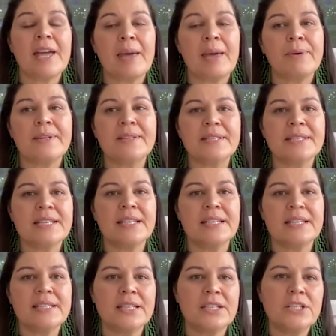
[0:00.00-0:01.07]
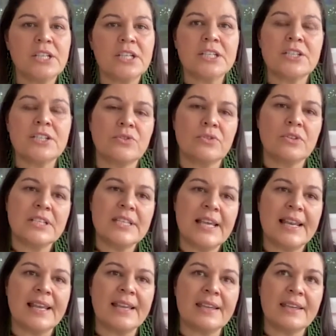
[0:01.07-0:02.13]
happens in indigenous
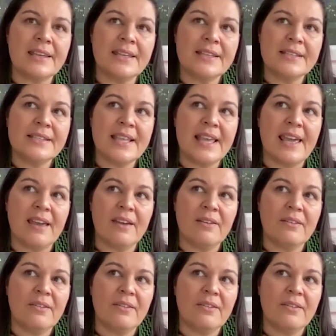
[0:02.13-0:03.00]
storytelling is that